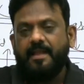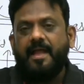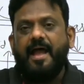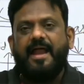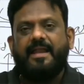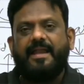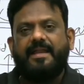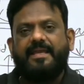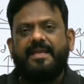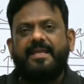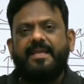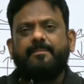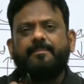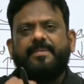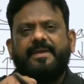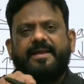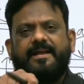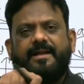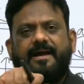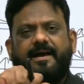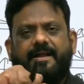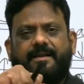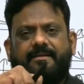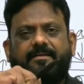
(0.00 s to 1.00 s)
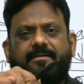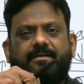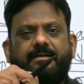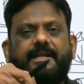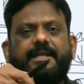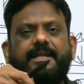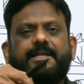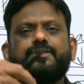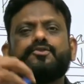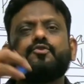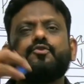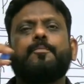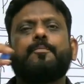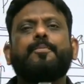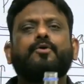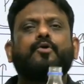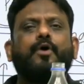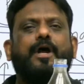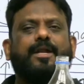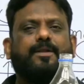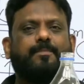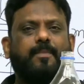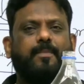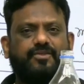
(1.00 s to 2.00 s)
and in beaker, it is open
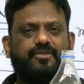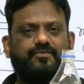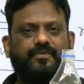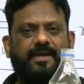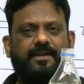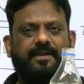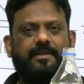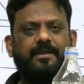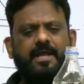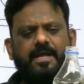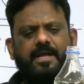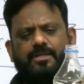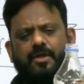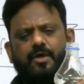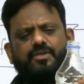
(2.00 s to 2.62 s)
to atmosphere.